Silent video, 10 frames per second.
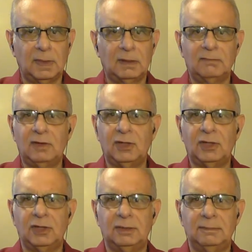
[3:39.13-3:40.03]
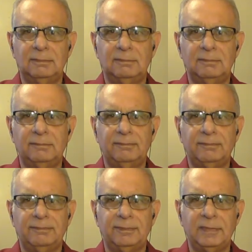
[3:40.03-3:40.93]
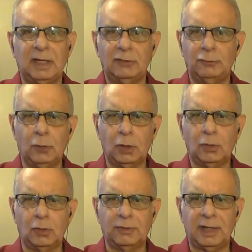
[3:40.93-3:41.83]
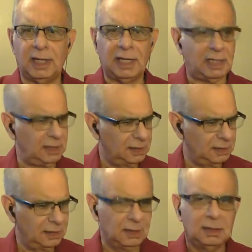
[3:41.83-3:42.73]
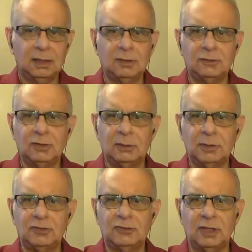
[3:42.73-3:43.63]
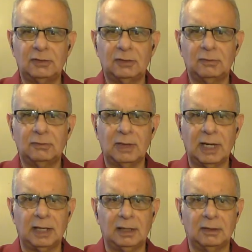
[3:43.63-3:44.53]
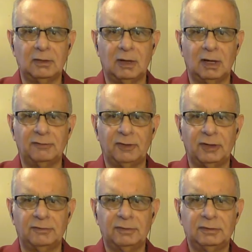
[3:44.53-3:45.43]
Very good. Now the 4 chord, the A, is going to be centered right here off of